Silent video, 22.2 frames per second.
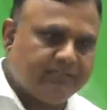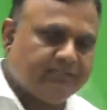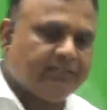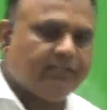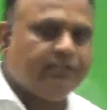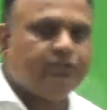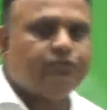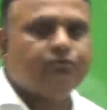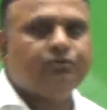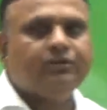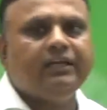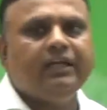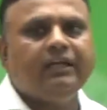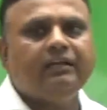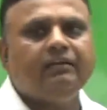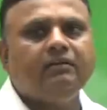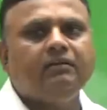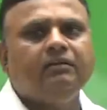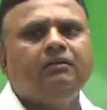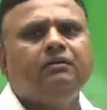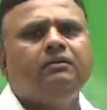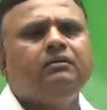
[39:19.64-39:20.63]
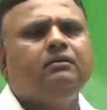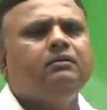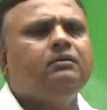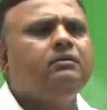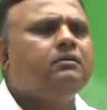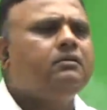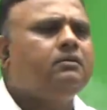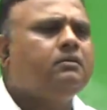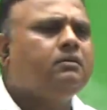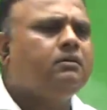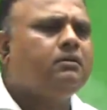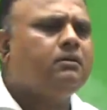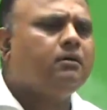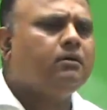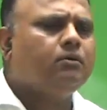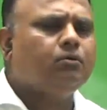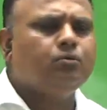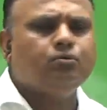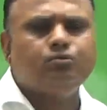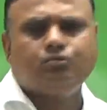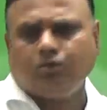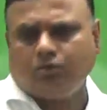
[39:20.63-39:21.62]
century, and
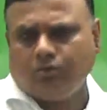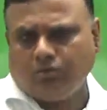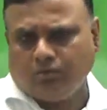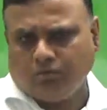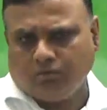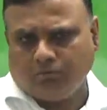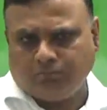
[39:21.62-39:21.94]
Rousseau,